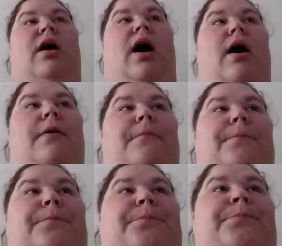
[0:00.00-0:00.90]

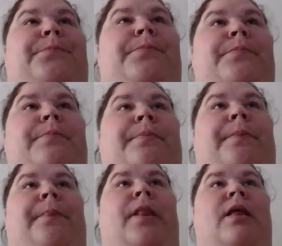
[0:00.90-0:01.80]

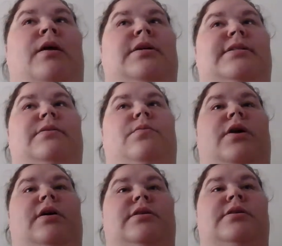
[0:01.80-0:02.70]
Let's see
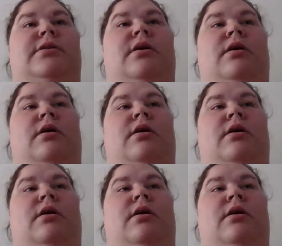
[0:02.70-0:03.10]
what else.